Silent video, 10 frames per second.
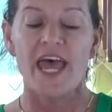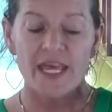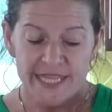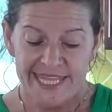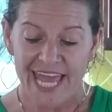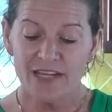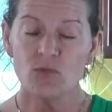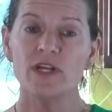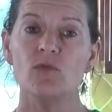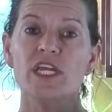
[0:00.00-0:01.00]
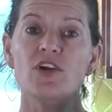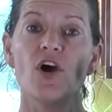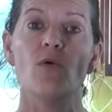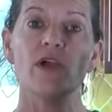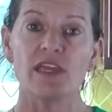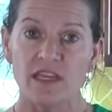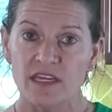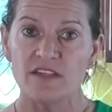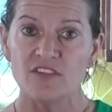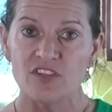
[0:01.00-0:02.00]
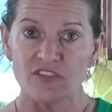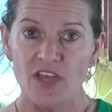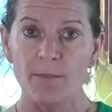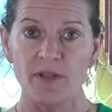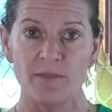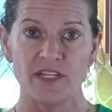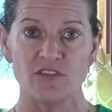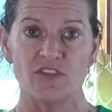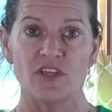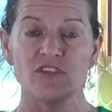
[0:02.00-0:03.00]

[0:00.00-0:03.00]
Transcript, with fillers: And then when we go into supplements,